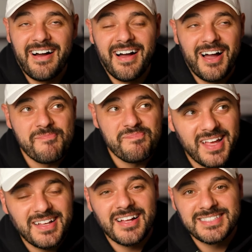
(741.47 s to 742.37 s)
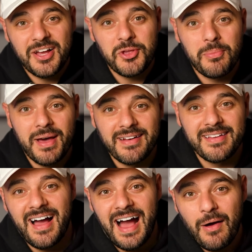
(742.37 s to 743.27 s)
Um, I- will tell you about
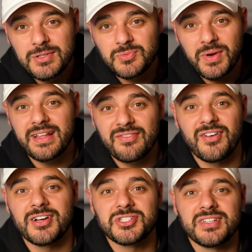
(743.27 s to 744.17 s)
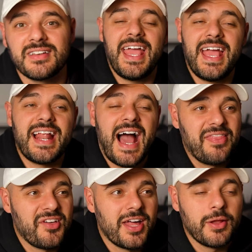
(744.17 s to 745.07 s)
it. I was writing a function, and I
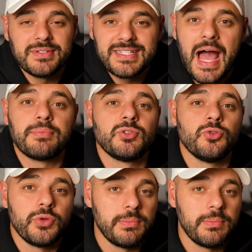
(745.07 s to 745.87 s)
thought it was absolutely